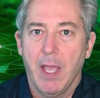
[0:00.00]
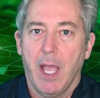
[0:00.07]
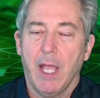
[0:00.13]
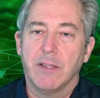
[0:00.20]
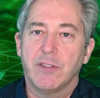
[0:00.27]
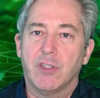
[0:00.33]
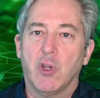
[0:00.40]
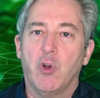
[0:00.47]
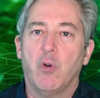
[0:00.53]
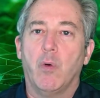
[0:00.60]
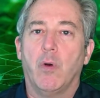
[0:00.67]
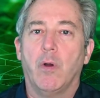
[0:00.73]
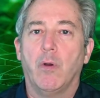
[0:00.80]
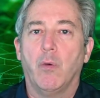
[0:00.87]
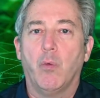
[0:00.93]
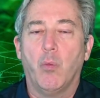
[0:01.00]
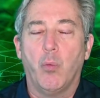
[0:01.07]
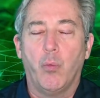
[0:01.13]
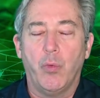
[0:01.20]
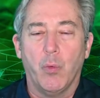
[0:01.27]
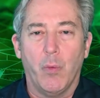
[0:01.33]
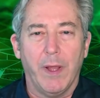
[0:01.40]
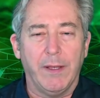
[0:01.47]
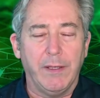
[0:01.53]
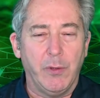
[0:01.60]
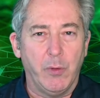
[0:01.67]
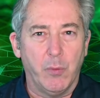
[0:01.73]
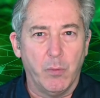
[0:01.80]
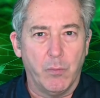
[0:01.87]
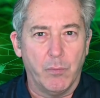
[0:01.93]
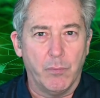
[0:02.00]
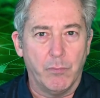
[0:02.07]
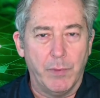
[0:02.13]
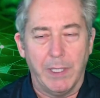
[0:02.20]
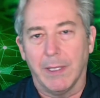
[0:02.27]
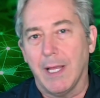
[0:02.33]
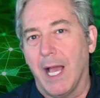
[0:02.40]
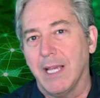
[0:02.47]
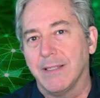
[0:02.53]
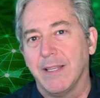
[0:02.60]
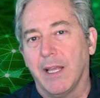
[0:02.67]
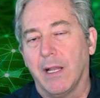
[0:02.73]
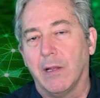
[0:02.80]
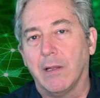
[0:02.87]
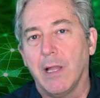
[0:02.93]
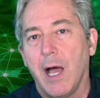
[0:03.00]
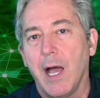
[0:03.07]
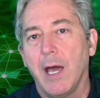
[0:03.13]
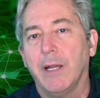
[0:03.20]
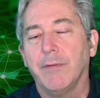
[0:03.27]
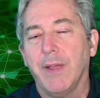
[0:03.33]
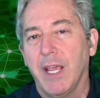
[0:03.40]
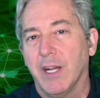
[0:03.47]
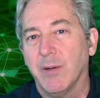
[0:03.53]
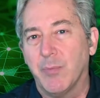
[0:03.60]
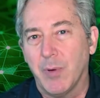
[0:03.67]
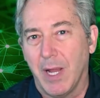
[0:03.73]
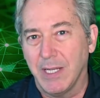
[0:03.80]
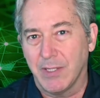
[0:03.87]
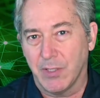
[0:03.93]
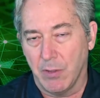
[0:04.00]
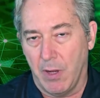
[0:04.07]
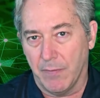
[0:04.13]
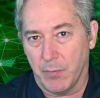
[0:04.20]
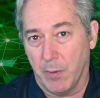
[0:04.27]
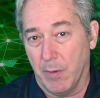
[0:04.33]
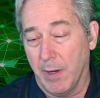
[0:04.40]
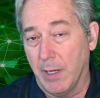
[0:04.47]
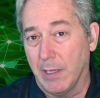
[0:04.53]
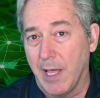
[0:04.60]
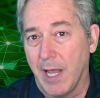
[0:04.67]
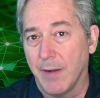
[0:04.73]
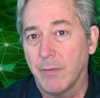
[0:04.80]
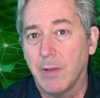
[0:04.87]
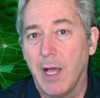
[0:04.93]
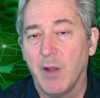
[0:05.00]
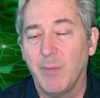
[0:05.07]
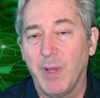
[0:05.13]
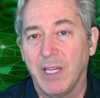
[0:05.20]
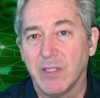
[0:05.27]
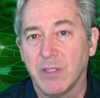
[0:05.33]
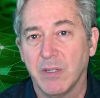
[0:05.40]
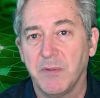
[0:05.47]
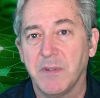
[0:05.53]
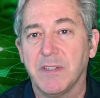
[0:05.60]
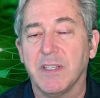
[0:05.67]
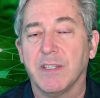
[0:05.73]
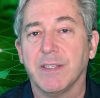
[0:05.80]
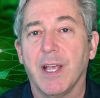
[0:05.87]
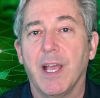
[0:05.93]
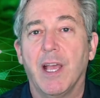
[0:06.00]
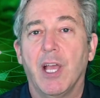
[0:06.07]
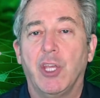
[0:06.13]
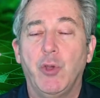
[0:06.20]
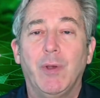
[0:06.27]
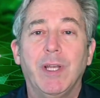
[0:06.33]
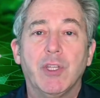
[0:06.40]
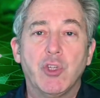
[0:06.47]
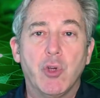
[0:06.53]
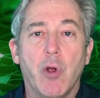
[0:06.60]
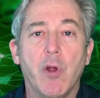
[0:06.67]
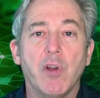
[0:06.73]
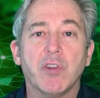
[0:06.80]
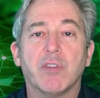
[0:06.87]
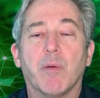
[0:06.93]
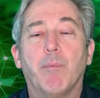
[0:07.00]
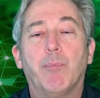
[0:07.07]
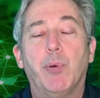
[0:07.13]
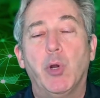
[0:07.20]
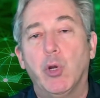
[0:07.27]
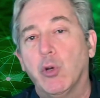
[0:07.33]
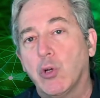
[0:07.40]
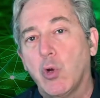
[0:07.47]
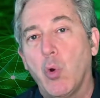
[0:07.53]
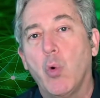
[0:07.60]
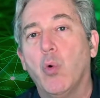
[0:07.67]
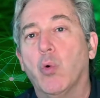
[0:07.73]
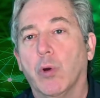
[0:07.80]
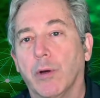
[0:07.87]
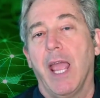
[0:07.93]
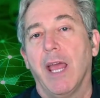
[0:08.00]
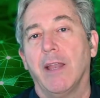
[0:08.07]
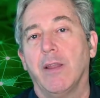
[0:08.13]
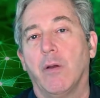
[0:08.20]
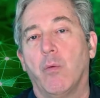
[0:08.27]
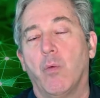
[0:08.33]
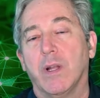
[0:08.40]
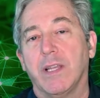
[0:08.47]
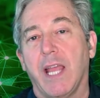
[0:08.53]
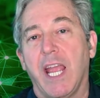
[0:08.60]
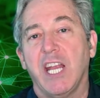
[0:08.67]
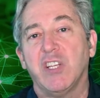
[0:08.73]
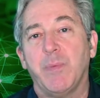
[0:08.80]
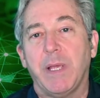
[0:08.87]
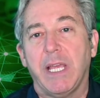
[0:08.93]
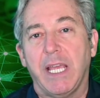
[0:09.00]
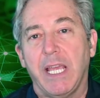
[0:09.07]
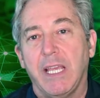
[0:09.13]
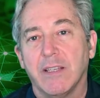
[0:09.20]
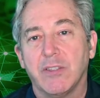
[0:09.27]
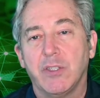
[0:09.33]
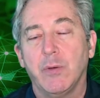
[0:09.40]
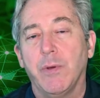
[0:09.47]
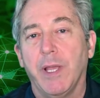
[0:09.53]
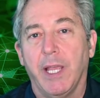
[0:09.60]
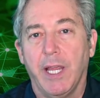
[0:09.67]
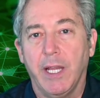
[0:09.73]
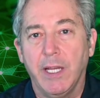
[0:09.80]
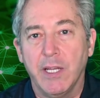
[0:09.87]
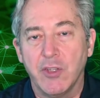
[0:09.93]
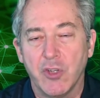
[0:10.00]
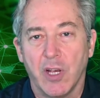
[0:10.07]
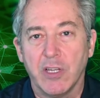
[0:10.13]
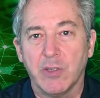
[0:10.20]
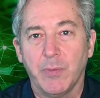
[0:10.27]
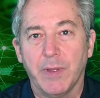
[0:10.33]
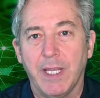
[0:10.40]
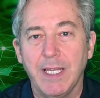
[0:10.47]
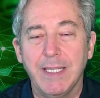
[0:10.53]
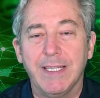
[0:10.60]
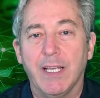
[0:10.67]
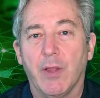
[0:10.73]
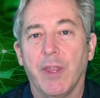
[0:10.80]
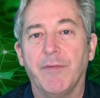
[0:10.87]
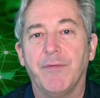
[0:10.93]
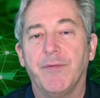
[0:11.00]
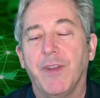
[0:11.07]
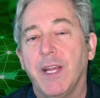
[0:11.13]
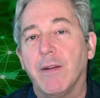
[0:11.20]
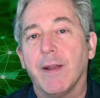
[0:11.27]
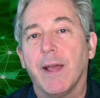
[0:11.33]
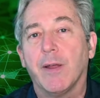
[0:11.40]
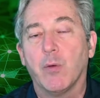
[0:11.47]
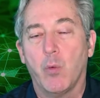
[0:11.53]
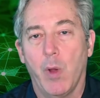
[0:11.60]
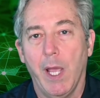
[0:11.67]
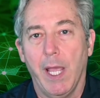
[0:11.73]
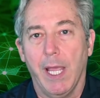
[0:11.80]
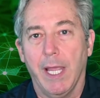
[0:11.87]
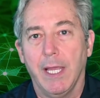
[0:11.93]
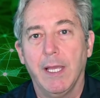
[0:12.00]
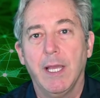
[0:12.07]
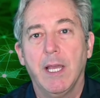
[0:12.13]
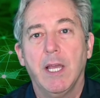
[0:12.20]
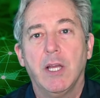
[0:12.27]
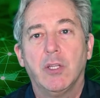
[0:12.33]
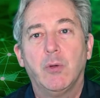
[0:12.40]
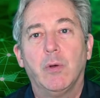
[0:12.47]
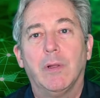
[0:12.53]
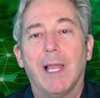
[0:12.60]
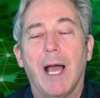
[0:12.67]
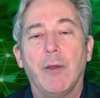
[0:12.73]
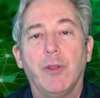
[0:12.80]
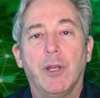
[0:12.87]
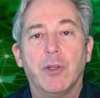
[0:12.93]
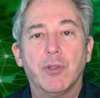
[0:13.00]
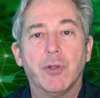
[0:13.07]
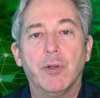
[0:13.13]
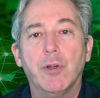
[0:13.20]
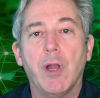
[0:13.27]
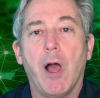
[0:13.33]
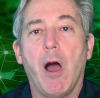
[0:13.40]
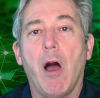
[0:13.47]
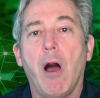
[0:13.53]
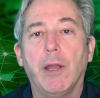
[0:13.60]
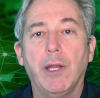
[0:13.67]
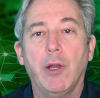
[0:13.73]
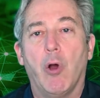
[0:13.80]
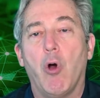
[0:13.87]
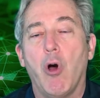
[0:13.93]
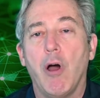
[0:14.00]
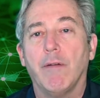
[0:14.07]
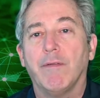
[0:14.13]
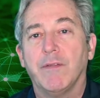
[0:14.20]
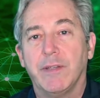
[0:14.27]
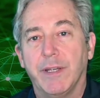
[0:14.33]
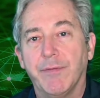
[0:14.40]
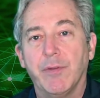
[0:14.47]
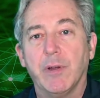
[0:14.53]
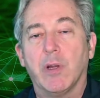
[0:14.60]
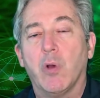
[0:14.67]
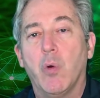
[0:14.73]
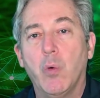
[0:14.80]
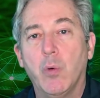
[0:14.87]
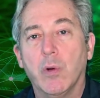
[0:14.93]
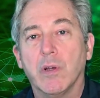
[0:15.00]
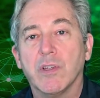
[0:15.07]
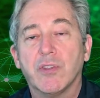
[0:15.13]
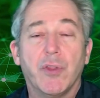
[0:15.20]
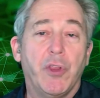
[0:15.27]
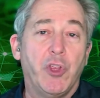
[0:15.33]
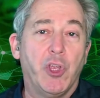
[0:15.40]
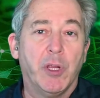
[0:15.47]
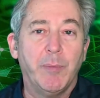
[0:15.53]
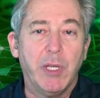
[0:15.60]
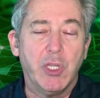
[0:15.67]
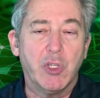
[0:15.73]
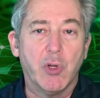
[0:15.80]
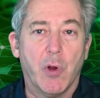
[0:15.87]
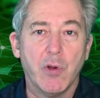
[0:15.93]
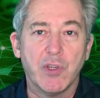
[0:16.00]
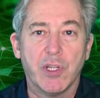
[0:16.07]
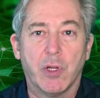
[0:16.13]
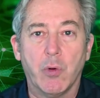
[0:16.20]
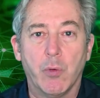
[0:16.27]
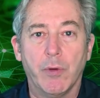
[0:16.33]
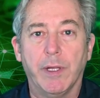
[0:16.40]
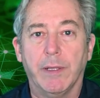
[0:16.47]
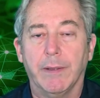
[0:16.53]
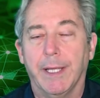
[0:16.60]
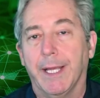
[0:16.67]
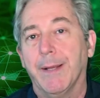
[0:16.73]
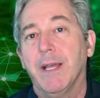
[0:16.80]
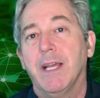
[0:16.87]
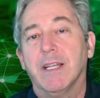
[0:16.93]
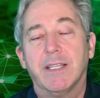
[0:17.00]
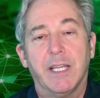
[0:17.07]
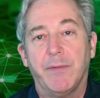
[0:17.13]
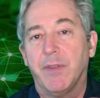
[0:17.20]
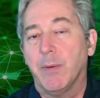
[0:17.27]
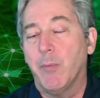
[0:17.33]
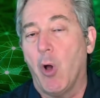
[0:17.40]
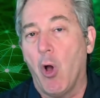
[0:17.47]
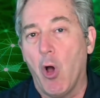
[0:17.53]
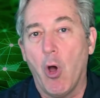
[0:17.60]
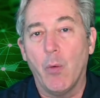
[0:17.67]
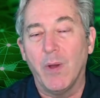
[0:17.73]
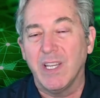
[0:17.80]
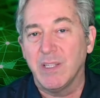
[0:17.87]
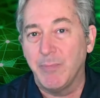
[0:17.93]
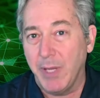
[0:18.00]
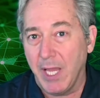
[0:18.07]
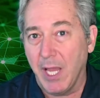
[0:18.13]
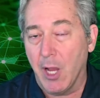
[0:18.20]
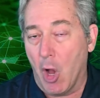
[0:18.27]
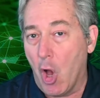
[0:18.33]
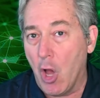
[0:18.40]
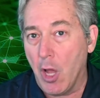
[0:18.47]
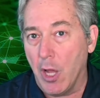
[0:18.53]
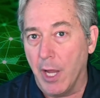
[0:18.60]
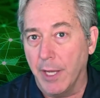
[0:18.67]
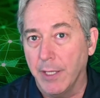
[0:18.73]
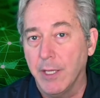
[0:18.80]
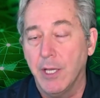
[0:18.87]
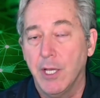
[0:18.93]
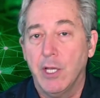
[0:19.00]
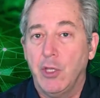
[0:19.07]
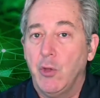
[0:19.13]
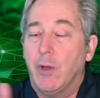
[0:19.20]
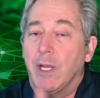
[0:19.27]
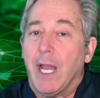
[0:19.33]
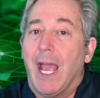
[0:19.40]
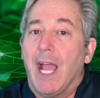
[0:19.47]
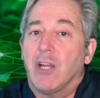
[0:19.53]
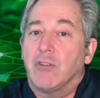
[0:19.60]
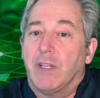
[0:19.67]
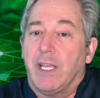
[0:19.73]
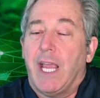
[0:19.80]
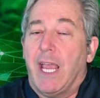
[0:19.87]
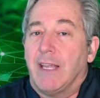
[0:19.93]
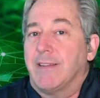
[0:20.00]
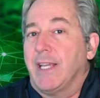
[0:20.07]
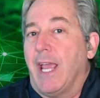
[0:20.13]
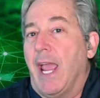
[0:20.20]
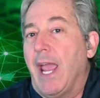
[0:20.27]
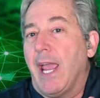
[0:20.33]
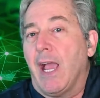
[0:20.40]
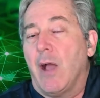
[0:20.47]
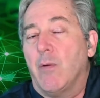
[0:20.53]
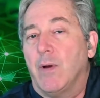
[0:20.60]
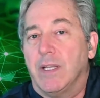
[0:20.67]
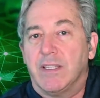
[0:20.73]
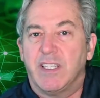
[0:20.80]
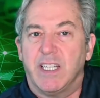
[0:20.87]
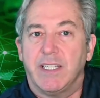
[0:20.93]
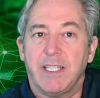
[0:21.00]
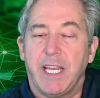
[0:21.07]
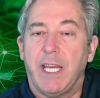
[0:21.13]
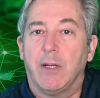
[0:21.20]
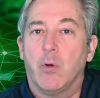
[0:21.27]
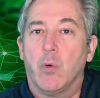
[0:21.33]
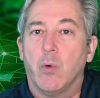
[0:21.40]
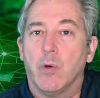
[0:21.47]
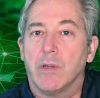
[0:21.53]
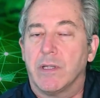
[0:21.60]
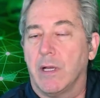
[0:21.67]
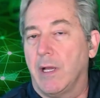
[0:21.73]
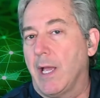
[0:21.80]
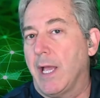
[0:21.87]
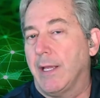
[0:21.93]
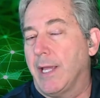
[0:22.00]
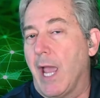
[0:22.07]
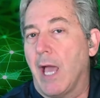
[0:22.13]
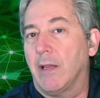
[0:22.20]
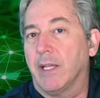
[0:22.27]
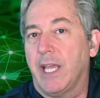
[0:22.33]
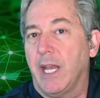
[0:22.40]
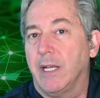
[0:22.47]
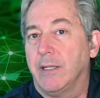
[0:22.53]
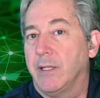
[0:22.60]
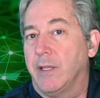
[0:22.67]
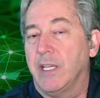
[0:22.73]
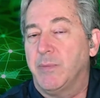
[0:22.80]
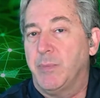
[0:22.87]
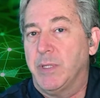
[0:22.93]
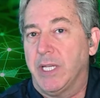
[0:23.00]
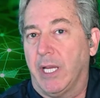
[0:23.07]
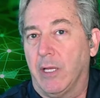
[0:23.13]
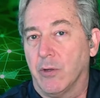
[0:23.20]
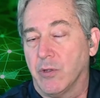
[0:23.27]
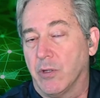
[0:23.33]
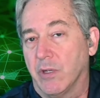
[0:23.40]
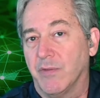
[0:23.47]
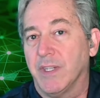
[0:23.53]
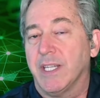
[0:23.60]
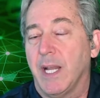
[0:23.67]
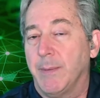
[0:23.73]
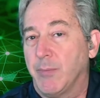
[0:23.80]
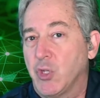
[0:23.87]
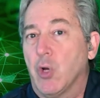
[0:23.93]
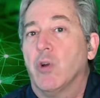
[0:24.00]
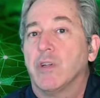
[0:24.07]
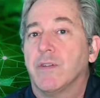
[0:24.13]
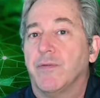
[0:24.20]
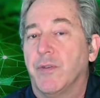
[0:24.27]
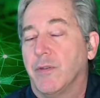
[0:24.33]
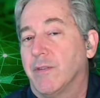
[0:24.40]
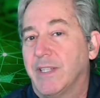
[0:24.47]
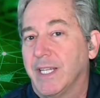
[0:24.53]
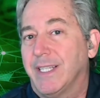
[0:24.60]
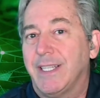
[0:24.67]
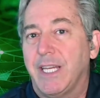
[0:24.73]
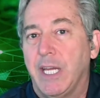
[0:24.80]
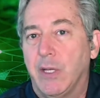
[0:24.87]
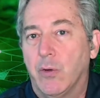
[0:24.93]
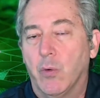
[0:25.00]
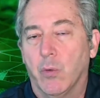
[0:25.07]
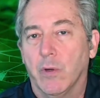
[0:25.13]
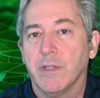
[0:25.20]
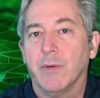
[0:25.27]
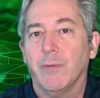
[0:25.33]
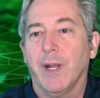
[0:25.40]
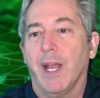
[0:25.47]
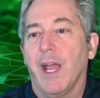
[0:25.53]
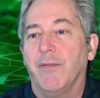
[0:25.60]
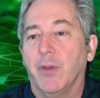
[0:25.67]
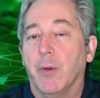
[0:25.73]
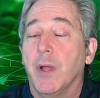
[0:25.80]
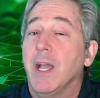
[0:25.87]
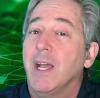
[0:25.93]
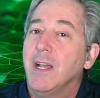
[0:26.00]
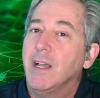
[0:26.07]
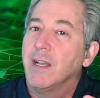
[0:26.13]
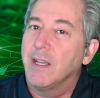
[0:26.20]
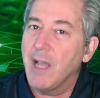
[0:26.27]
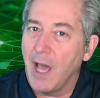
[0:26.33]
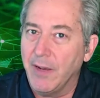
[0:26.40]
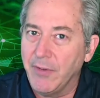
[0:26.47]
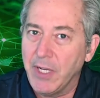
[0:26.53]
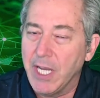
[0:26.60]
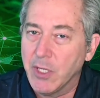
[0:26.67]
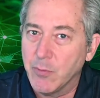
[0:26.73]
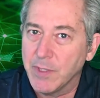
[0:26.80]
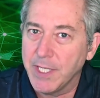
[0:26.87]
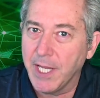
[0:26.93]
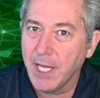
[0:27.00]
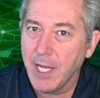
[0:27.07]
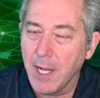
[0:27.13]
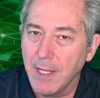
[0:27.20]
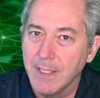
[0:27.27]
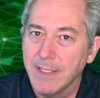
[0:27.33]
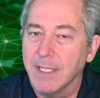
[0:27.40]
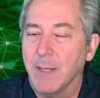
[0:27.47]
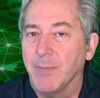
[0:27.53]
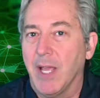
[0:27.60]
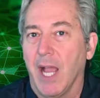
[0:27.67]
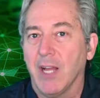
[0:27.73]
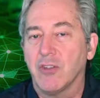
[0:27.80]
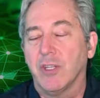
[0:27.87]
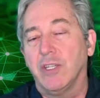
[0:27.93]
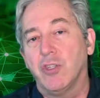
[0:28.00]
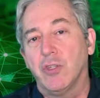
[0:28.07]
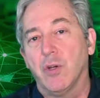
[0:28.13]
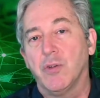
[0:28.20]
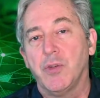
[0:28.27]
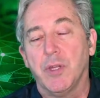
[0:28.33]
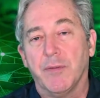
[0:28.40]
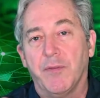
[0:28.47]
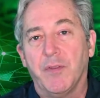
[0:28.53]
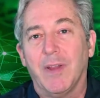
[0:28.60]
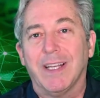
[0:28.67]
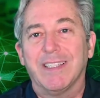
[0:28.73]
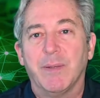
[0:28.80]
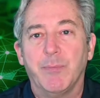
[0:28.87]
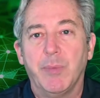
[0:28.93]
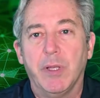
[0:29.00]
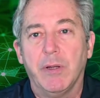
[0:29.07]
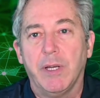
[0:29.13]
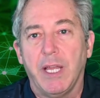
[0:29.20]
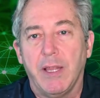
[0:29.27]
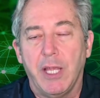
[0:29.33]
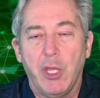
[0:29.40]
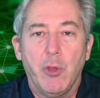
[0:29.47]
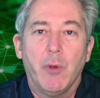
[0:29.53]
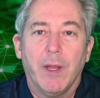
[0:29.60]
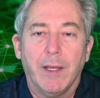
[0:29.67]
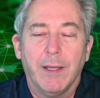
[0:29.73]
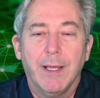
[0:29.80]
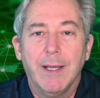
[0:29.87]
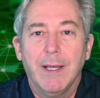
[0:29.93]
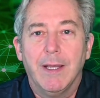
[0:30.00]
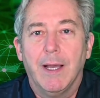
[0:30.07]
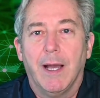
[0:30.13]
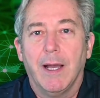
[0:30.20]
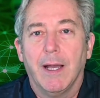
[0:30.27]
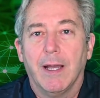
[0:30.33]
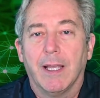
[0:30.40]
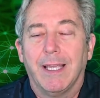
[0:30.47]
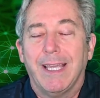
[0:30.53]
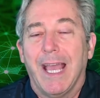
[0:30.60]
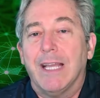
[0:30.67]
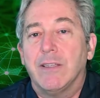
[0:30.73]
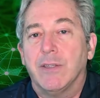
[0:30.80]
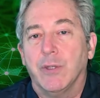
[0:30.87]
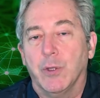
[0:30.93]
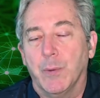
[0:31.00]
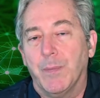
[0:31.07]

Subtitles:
And so when you realize that a lot of enterprise software and a lot of cloud-based services, you get charged per core. And what HPE is doing in conjunction with Intel, they figured out a way to allow you to turn on and off different cores so that you can be charged accordingly. Instead of them always being on, you can actually say, hey, I want 16 cores allocated to this particular service and I'm charged for the 16 cores and what have you. Kind of an interesting concept, actually. Shows you the flexibility that you can get to.